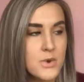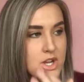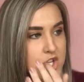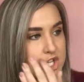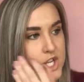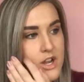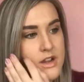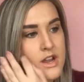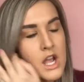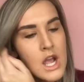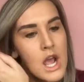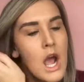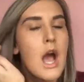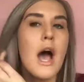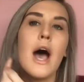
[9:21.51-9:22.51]
question.
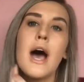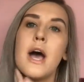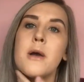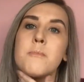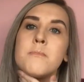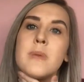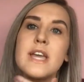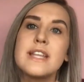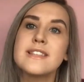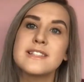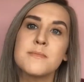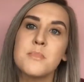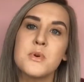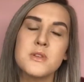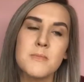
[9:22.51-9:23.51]
It
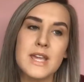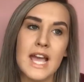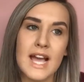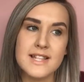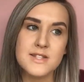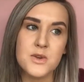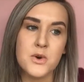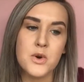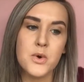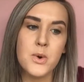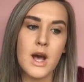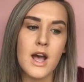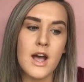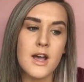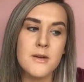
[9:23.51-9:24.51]
doesn't bother me at all.